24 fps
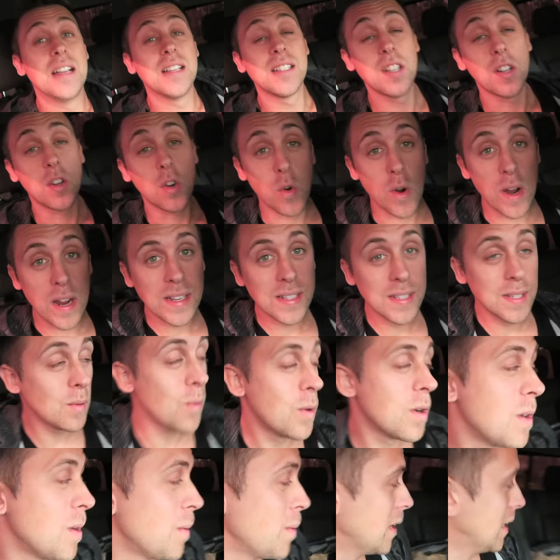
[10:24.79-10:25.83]
It's a crazy
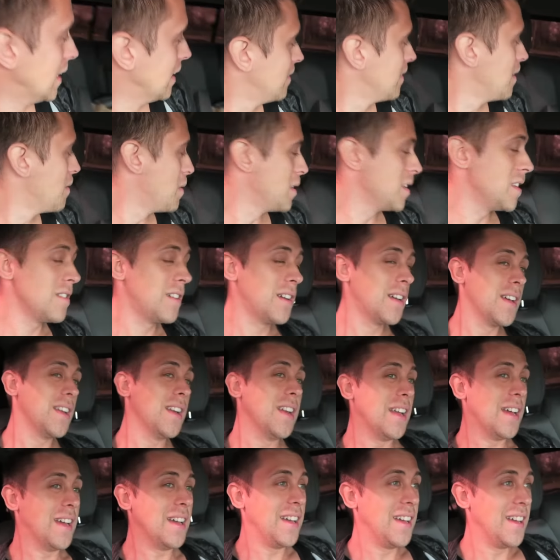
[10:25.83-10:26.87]
world we live in when you
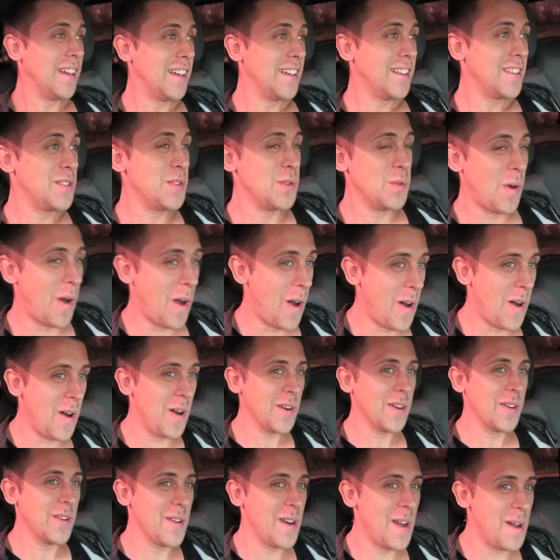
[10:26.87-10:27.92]
can do
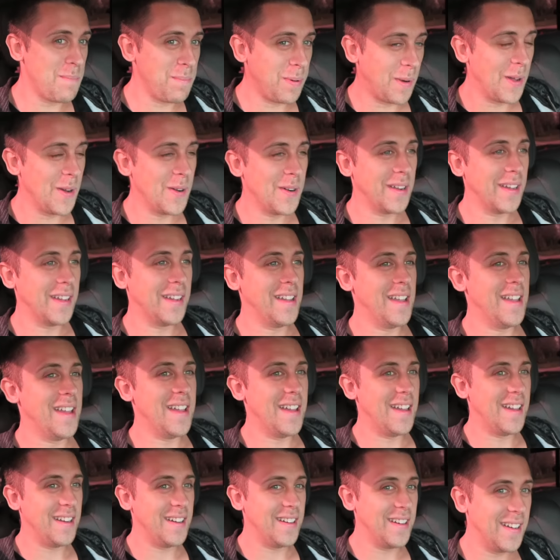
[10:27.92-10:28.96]
all your uploading
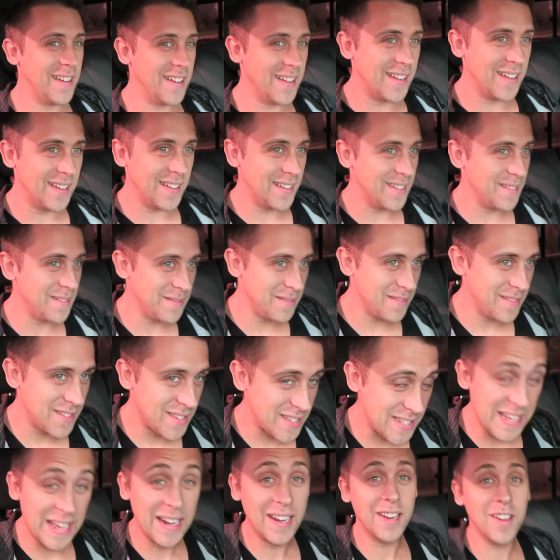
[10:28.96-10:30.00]
and
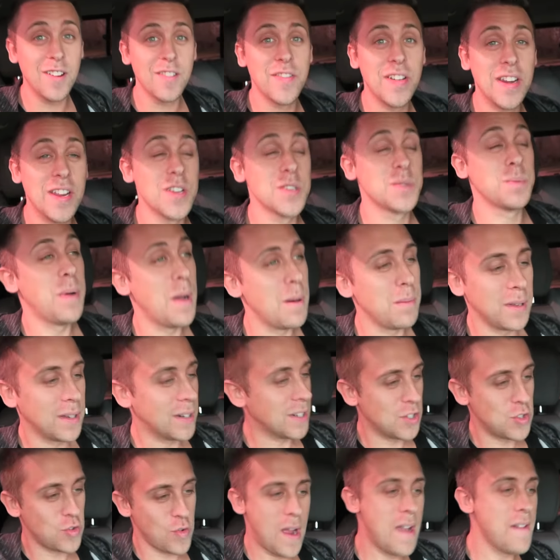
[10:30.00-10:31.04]
setting your videos
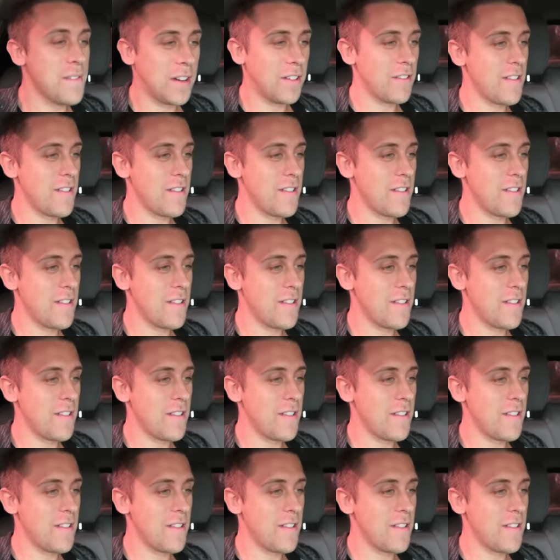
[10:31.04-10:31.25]
public driving